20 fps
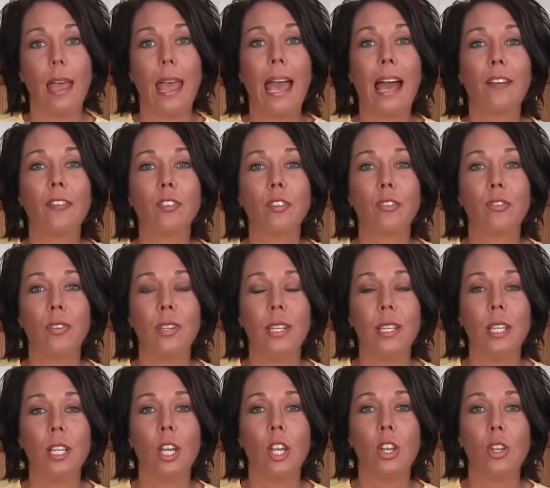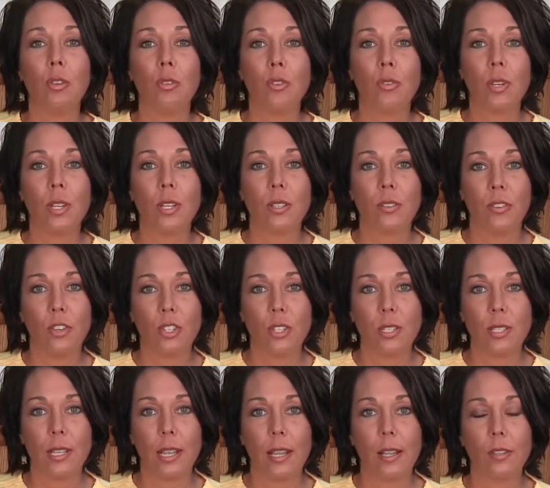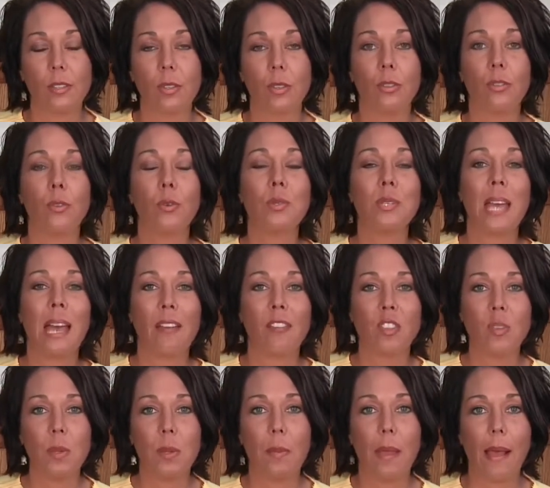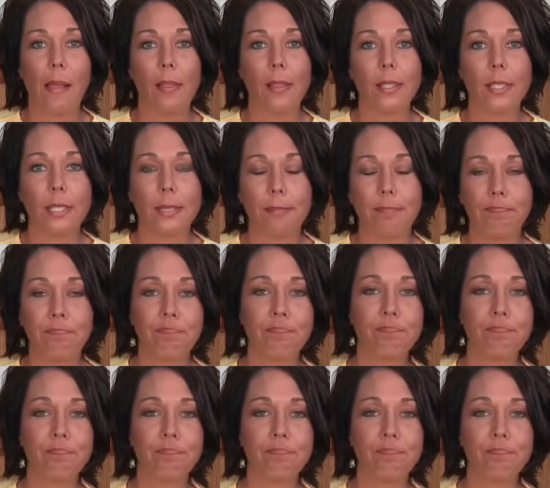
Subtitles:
after feeding a nutrient-deficient diet. So the foods have to be balanced.